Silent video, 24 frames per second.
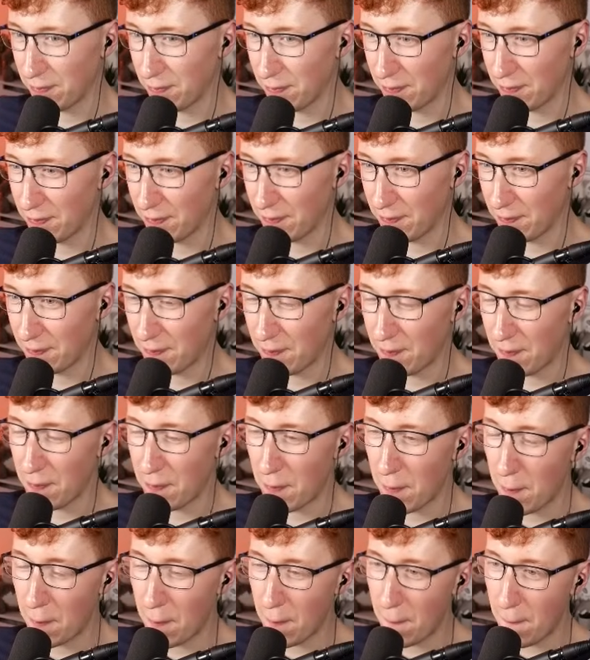
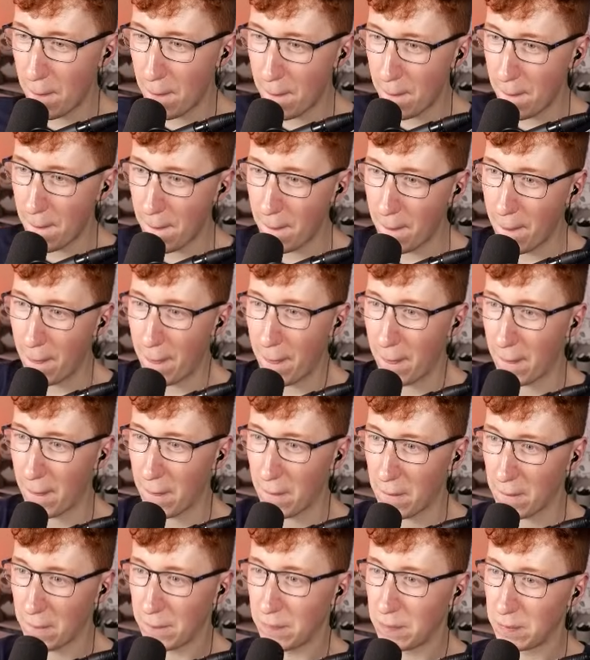
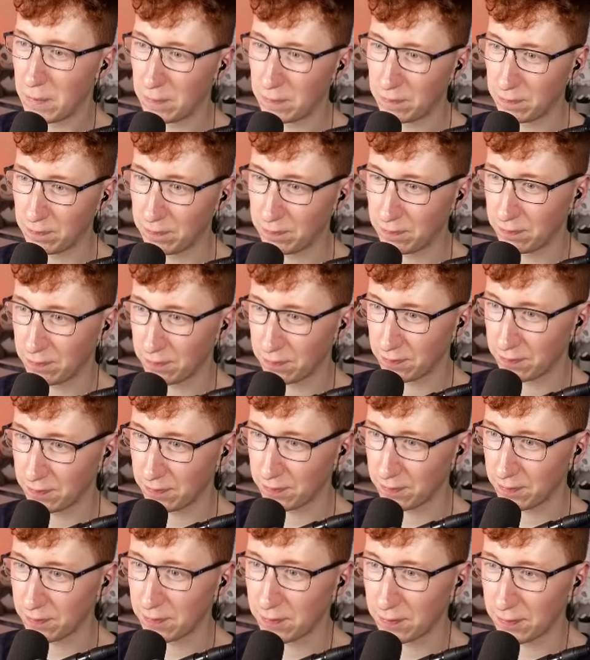
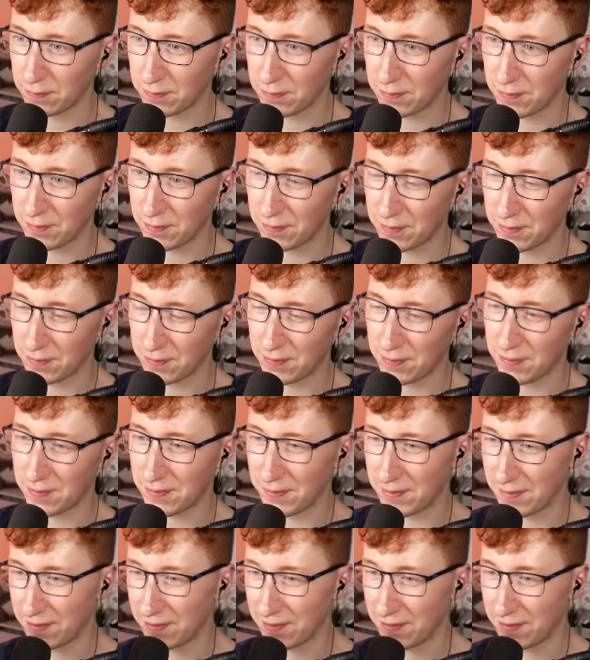No words are spoken by the person on screen.